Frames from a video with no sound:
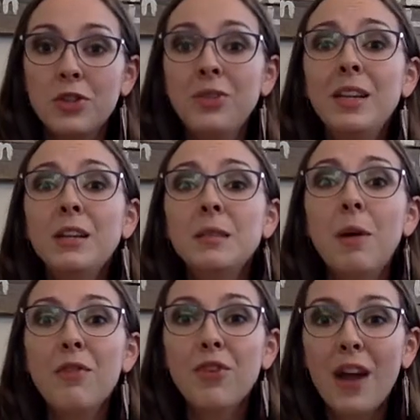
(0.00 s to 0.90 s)
You need a
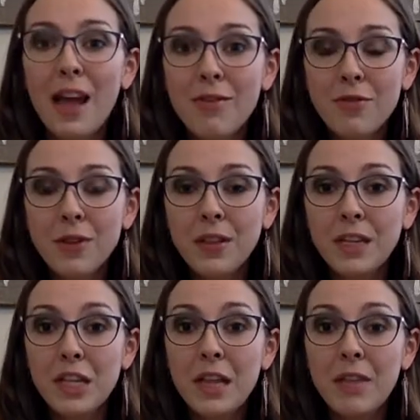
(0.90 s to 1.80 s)
spot for everything
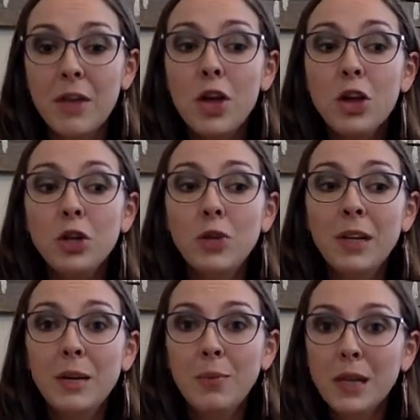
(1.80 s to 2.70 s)
to live. You
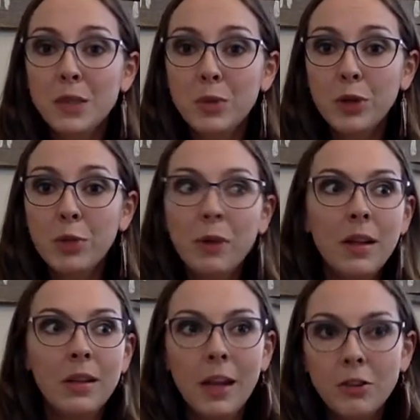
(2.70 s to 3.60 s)
need a place where you put
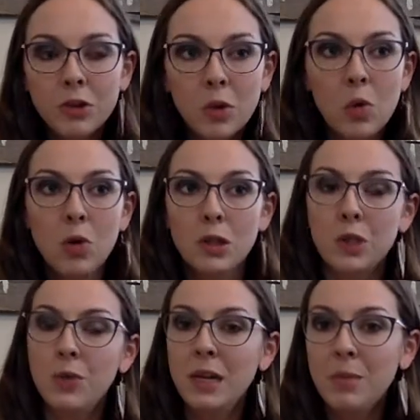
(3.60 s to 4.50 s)
electrical cords. You
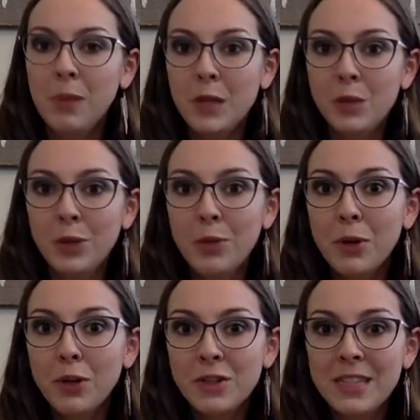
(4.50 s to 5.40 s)
need a place where you put
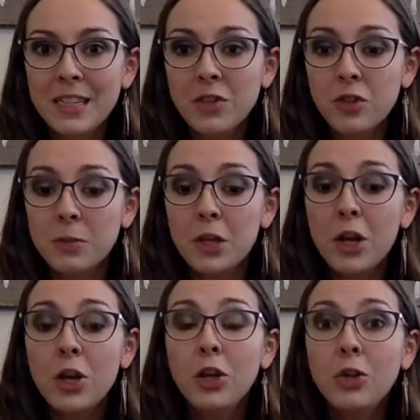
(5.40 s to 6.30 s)
your sentence strips.
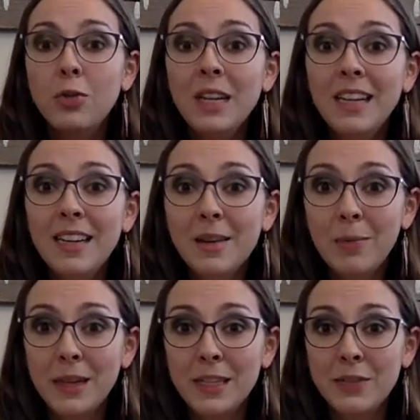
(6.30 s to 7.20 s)
You need a
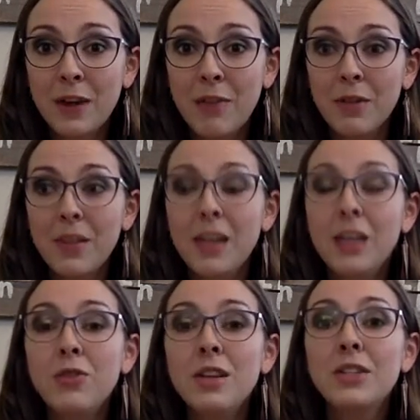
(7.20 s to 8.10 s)
place for everything and
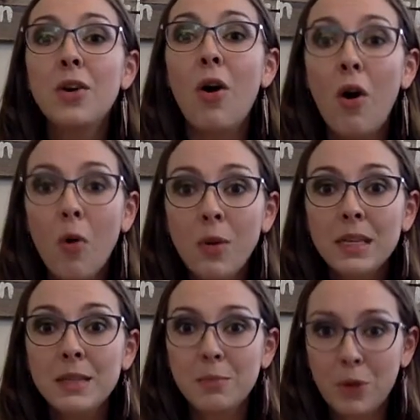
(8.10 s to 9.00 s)
you need to
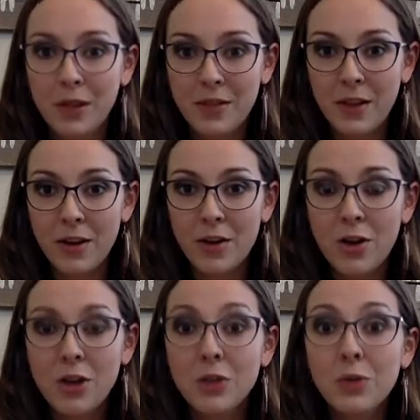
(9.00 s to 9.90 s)
always put it there.
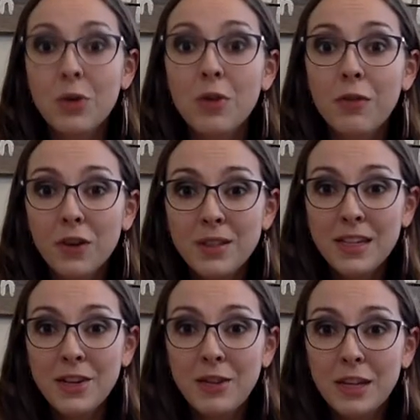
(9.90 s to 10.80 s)
So your first
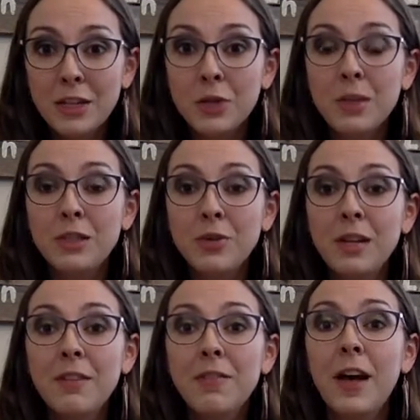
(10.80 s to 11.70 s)
thing you need to do is you need
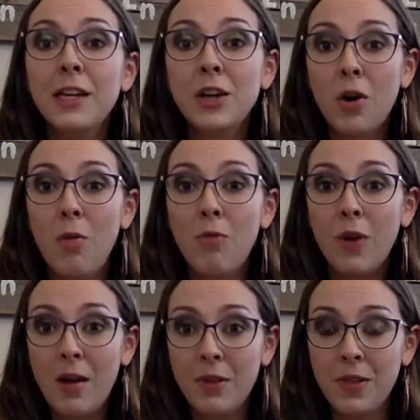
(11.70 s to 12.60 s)
to find a home for
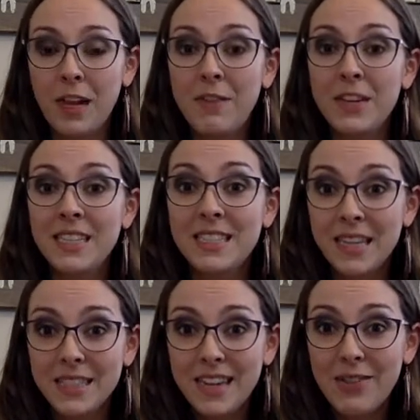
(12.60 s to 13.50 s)
everything. And if it
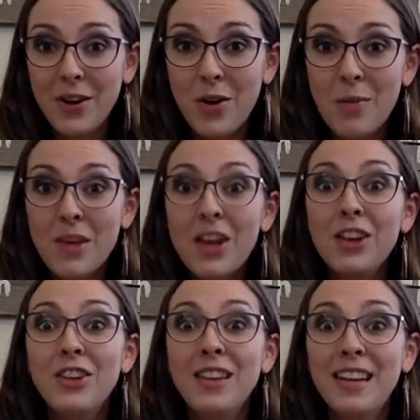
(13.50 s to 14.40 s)
doesn't have a home,
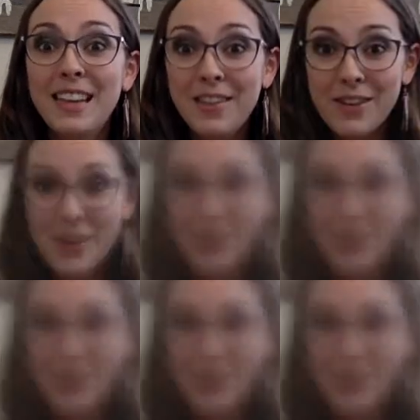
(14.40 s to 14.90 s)
you need to give it a